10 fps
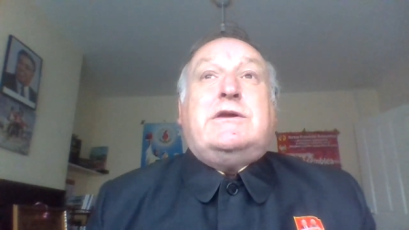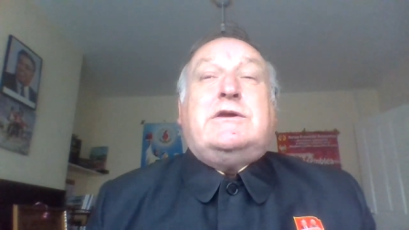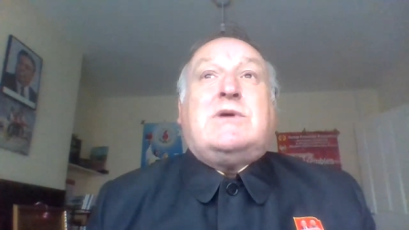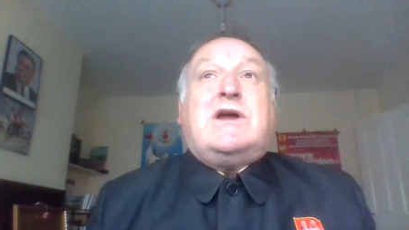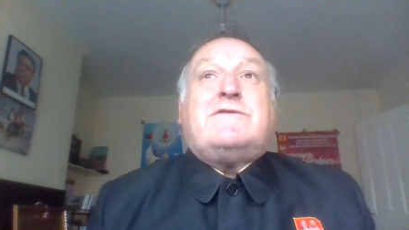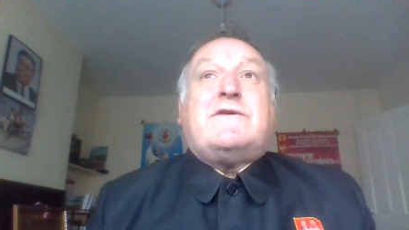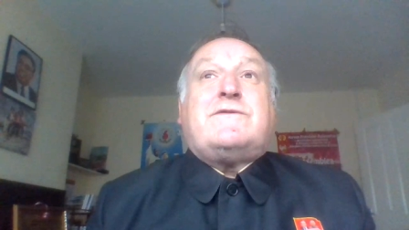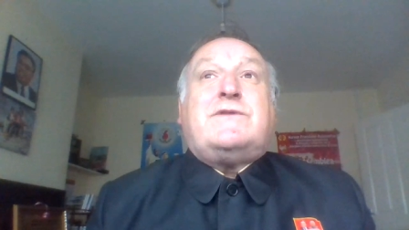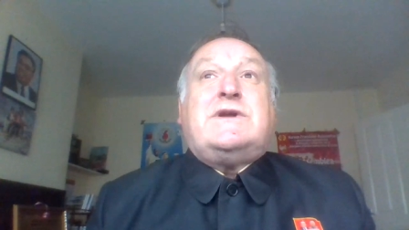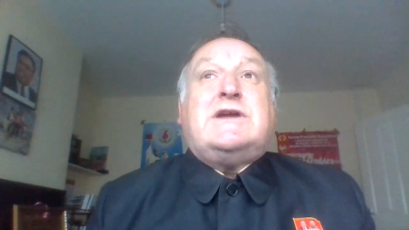You have
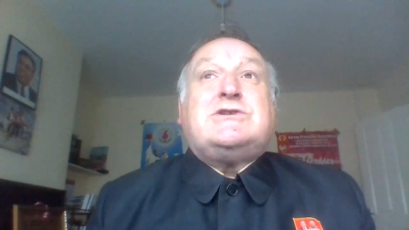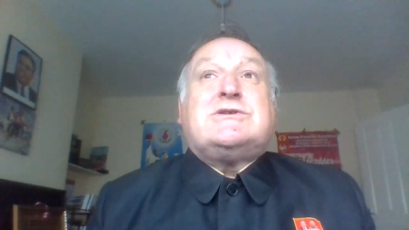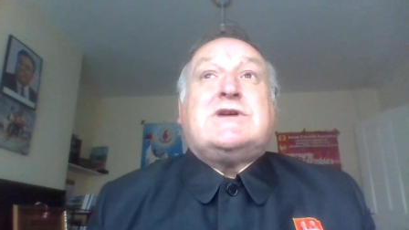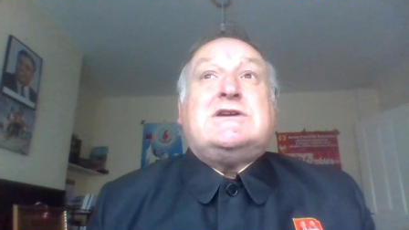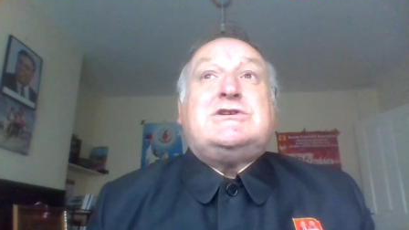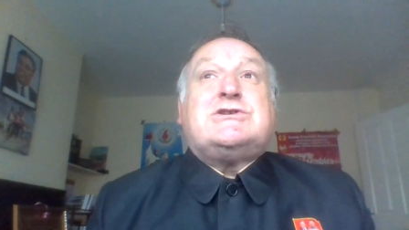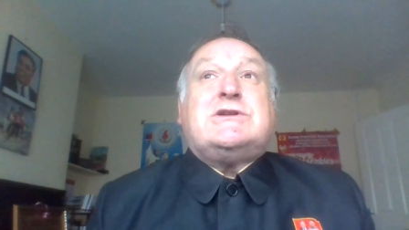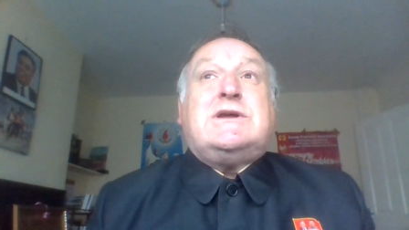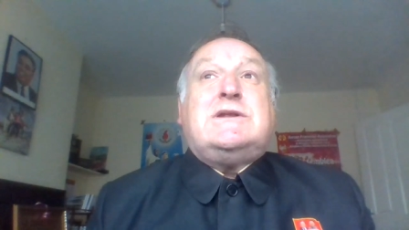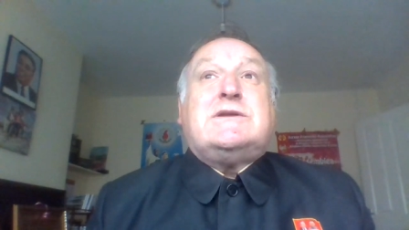free
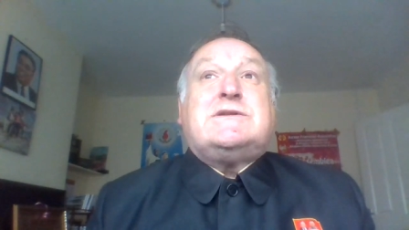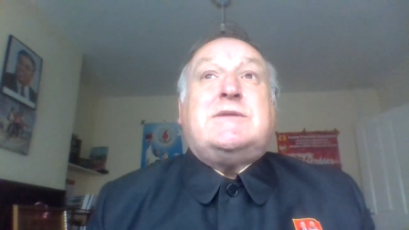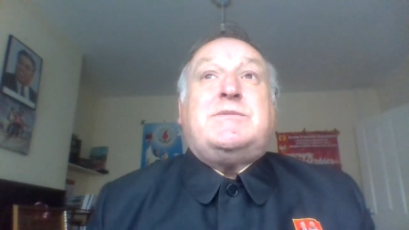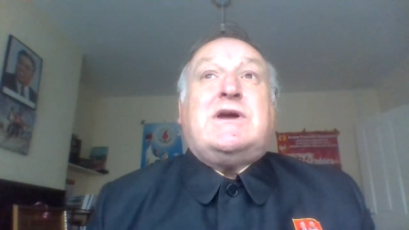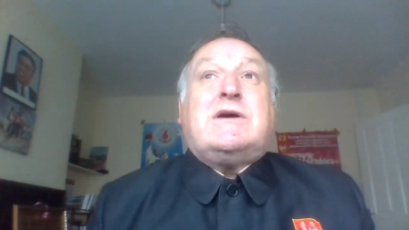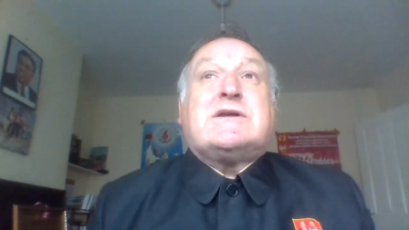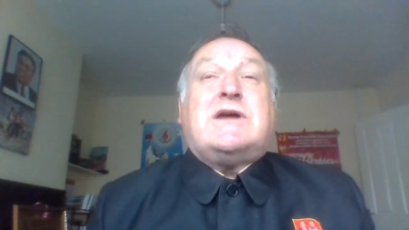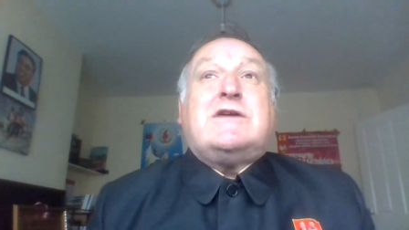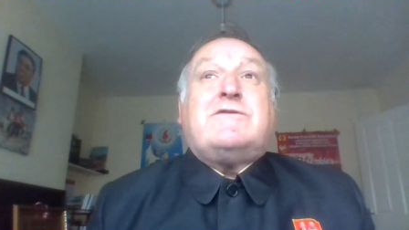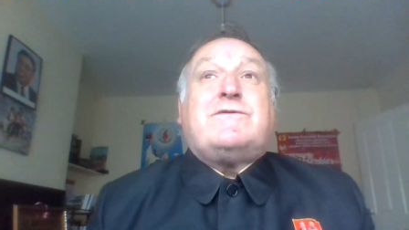education in the
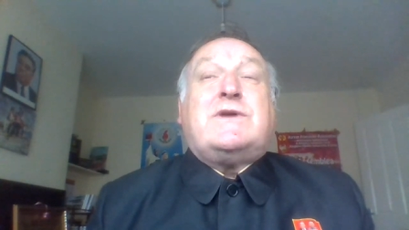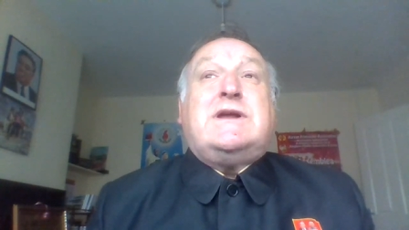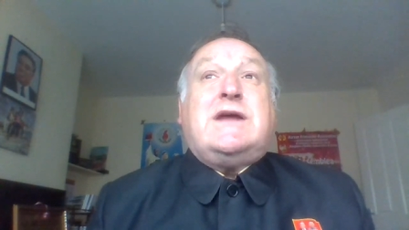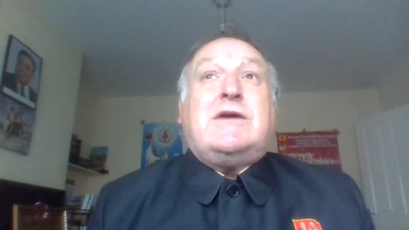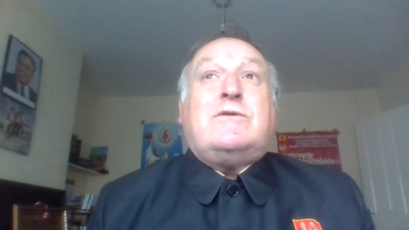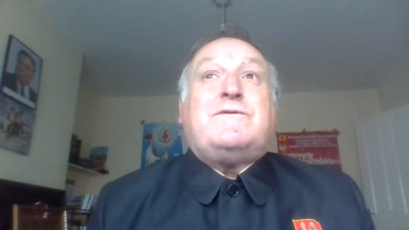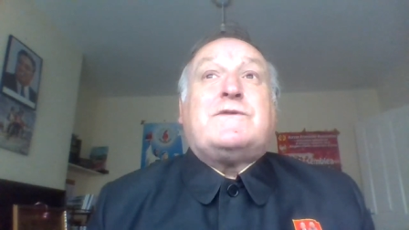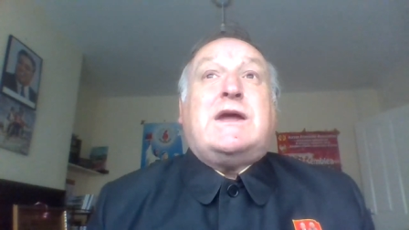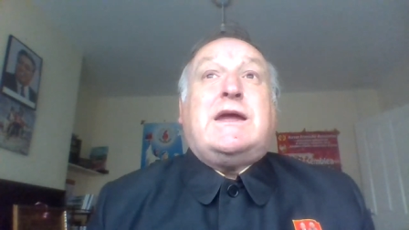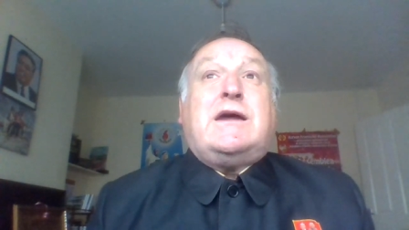DPRK, free
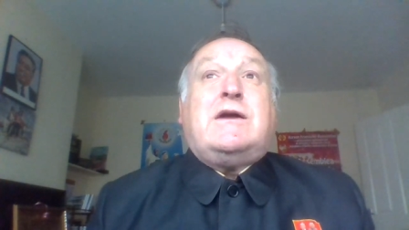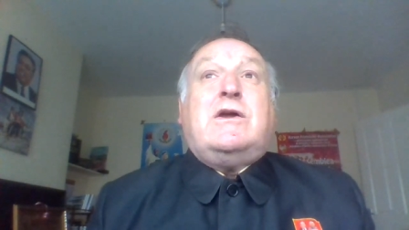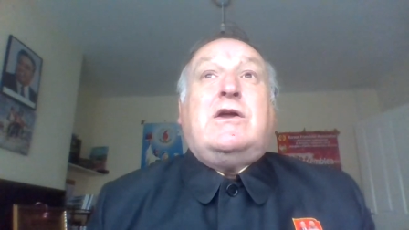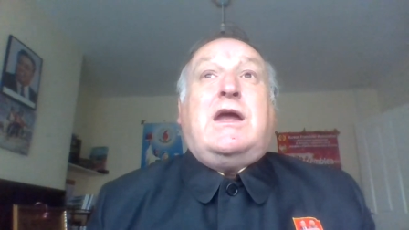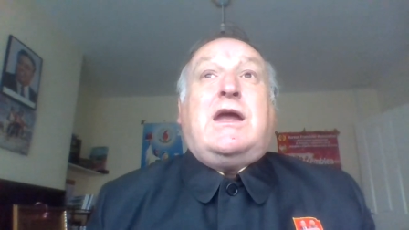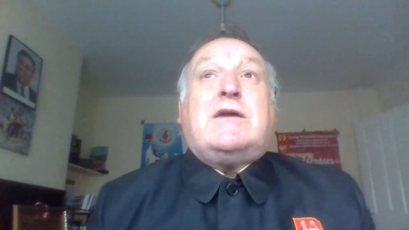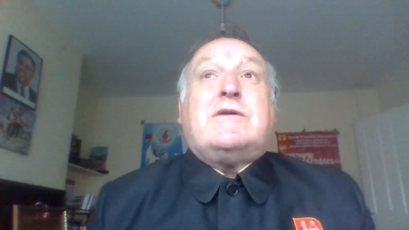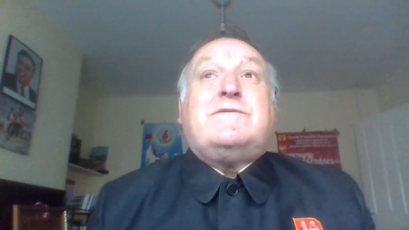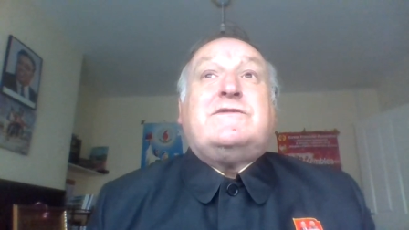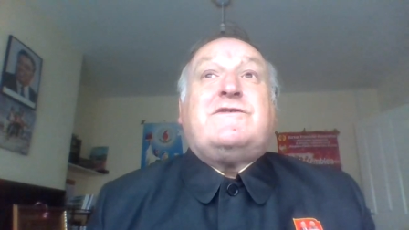healthcare,
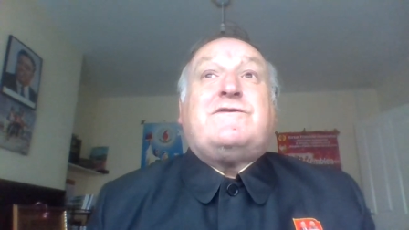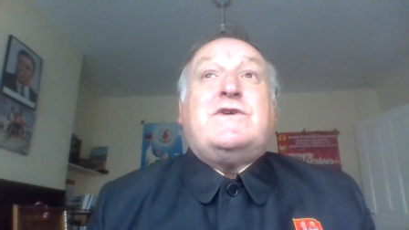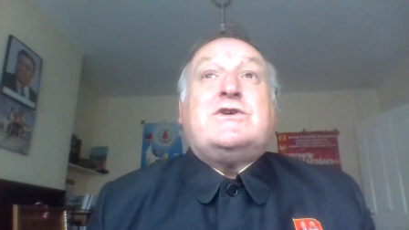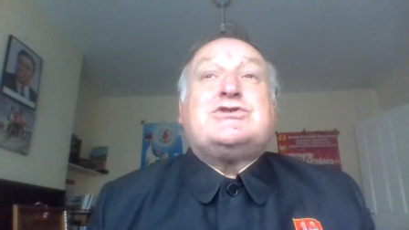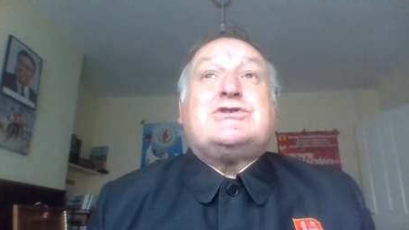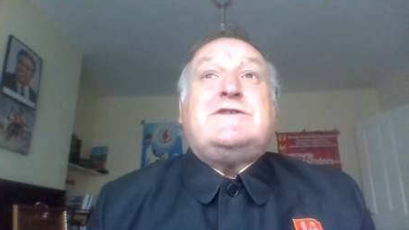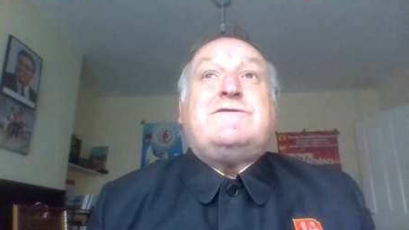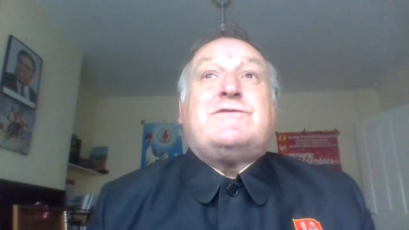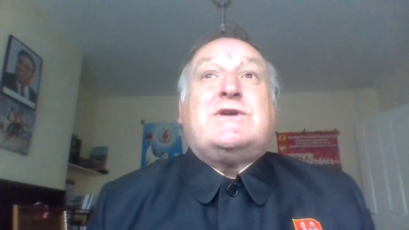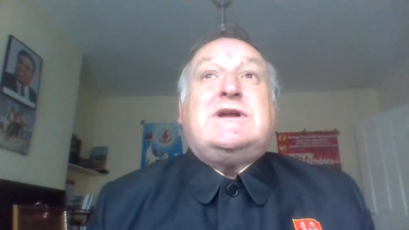and virtually
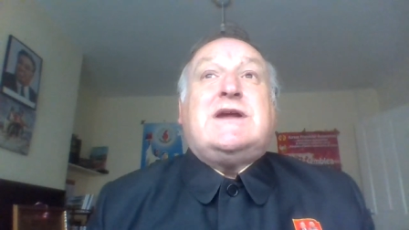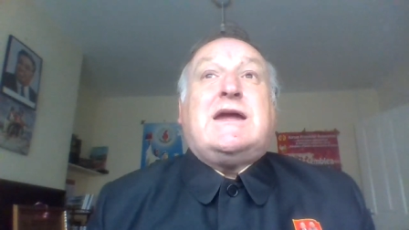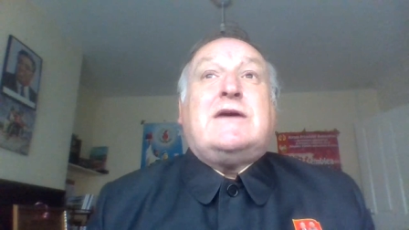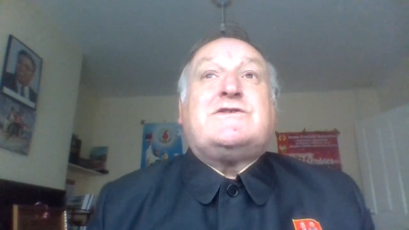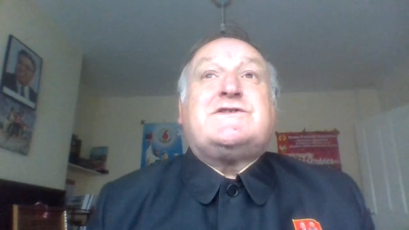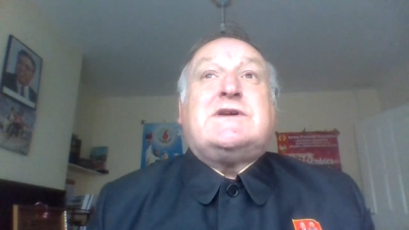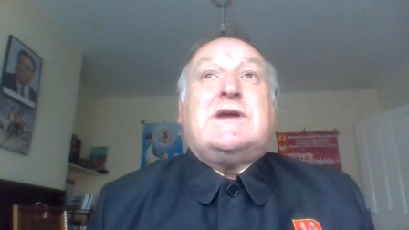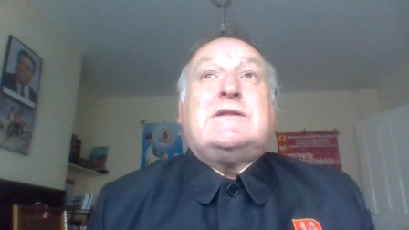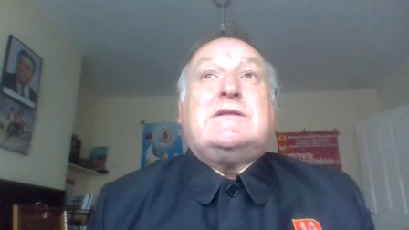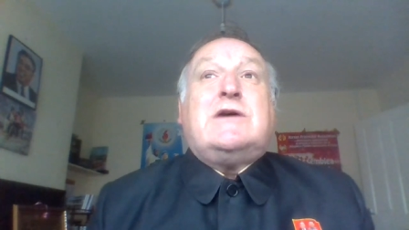free housing
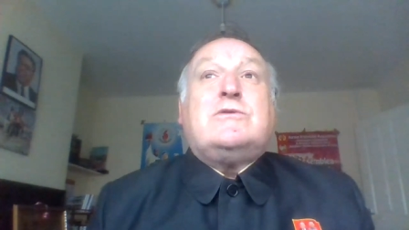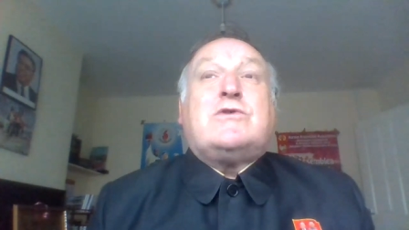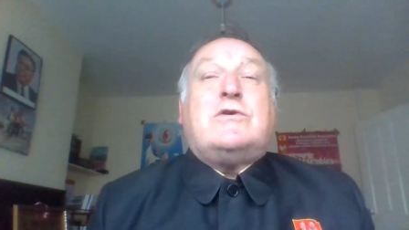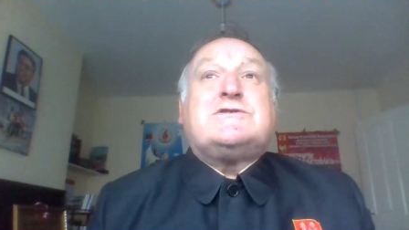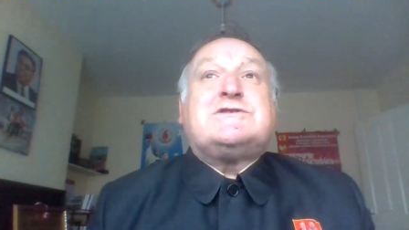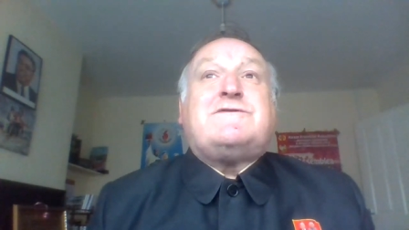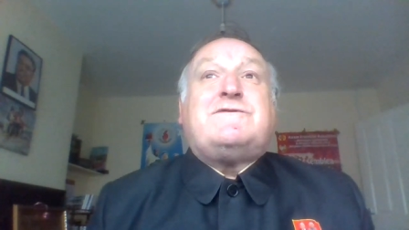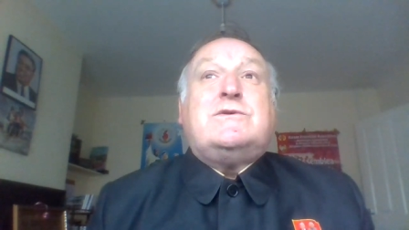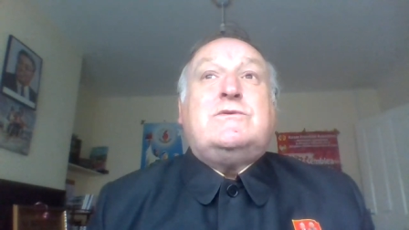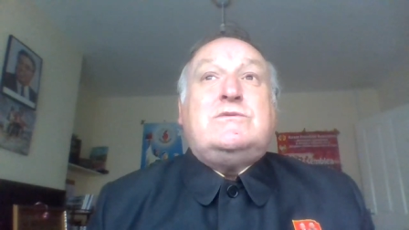and low-cost
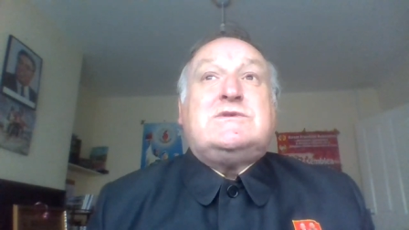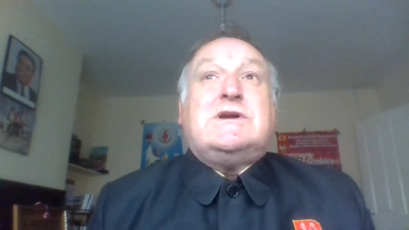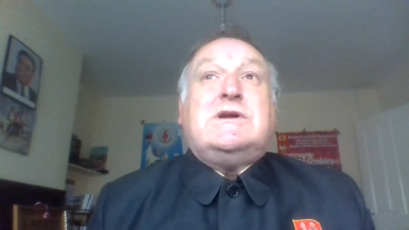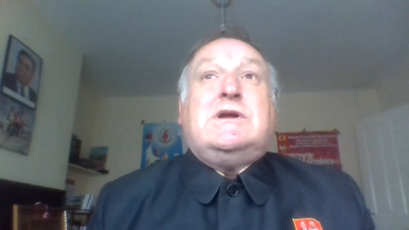food